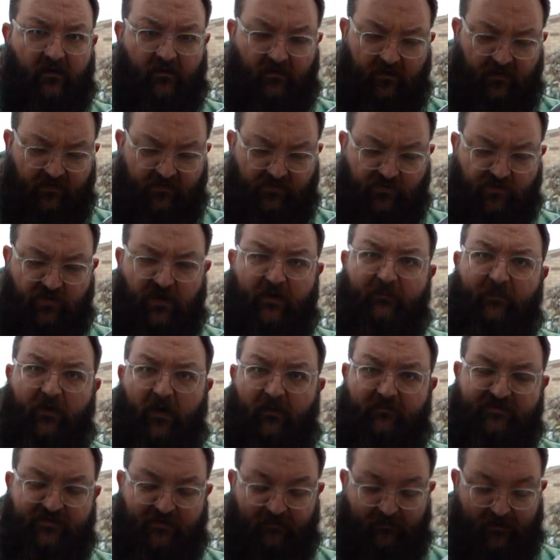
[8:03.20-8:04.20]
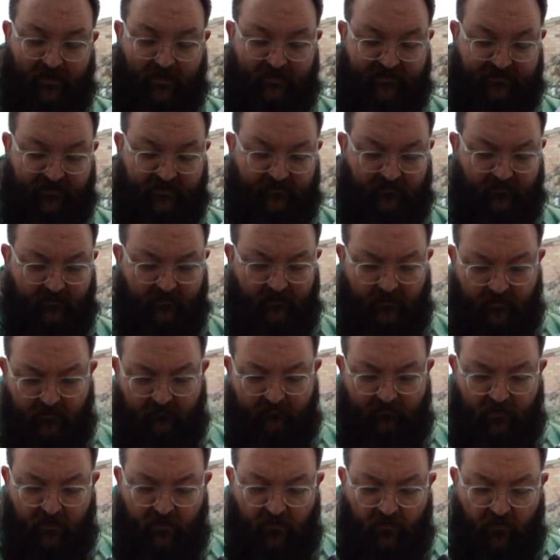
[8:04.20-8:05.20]
a trem arm's amazing,
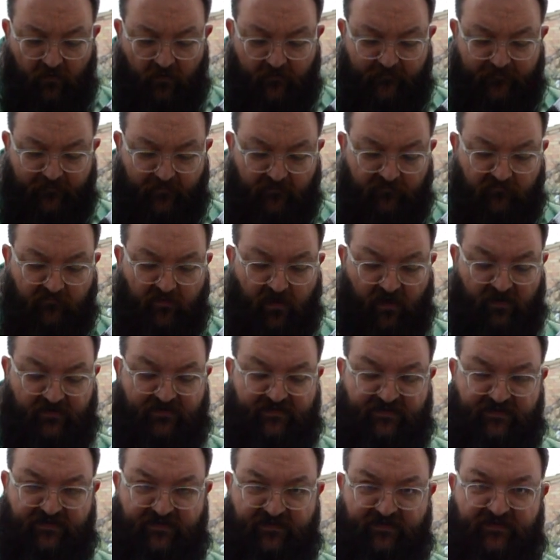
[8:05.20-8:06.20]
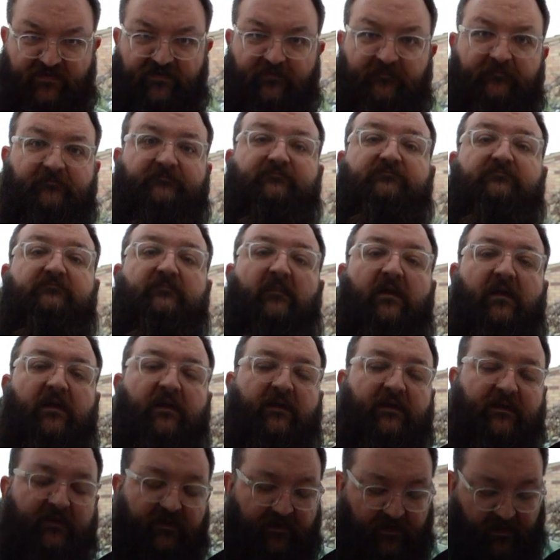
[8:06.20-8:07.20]
but look for rust.
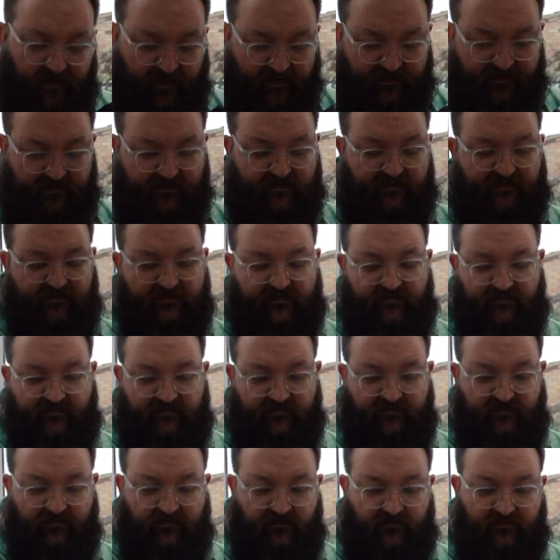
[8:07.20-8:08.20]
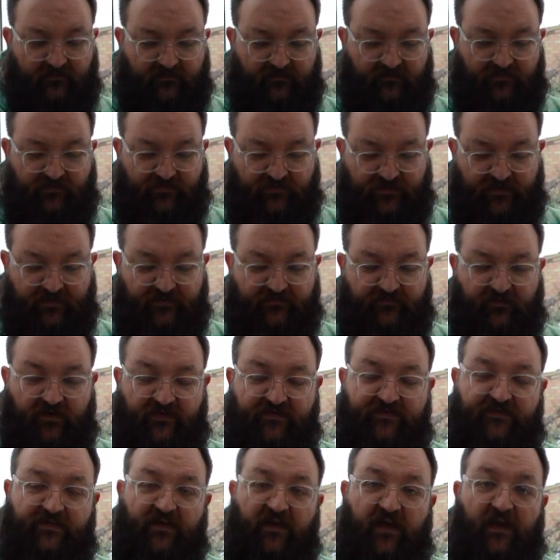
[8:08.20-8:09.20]
Yes, you can treat
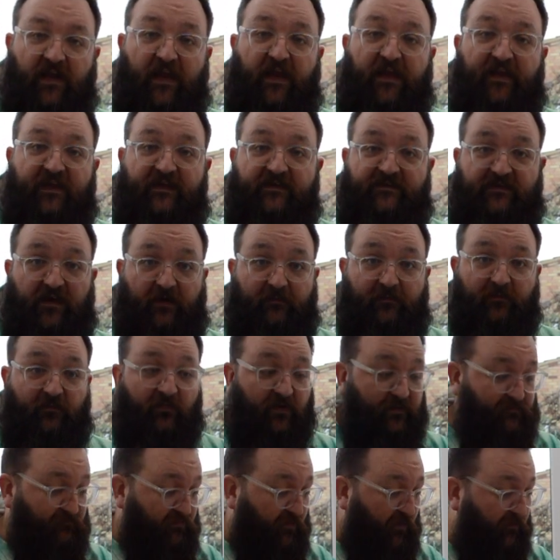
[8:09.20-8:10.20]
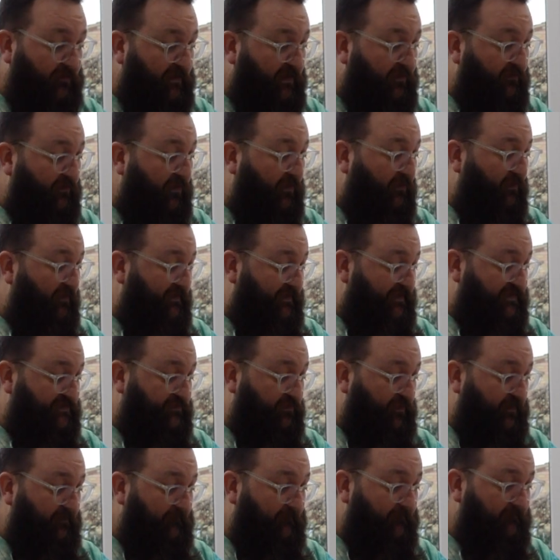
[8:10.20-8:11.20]
rust and clean it up, and we probably will with this
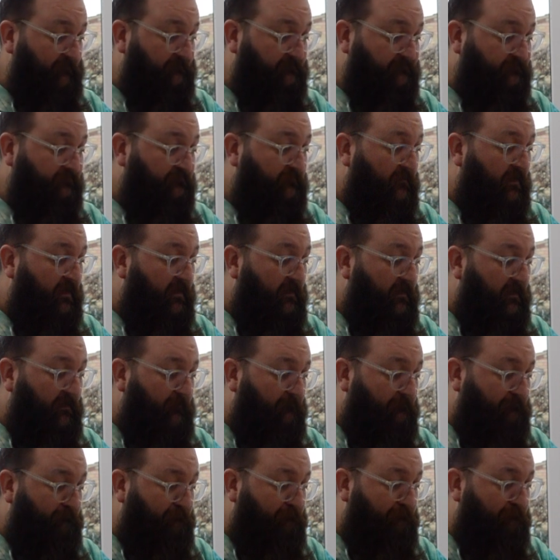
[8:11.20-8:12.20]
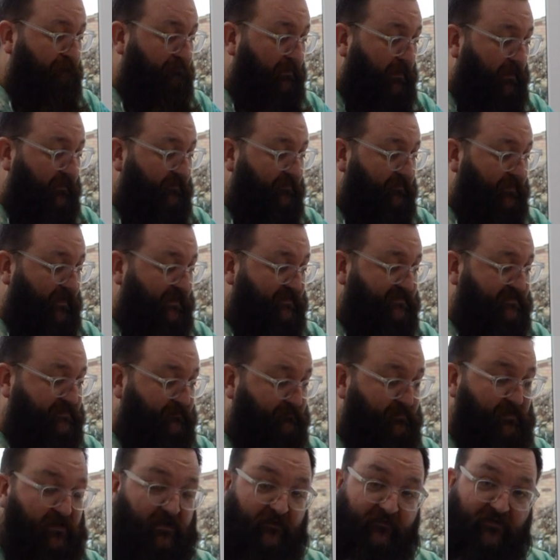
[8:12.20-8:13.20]
one, but that's a
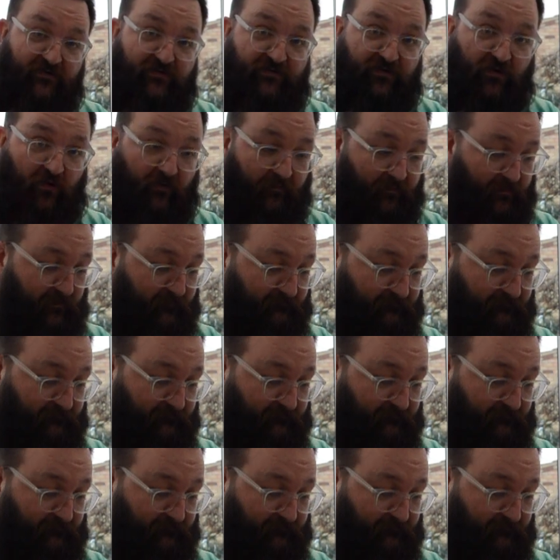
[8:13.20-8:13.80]
bit of a job.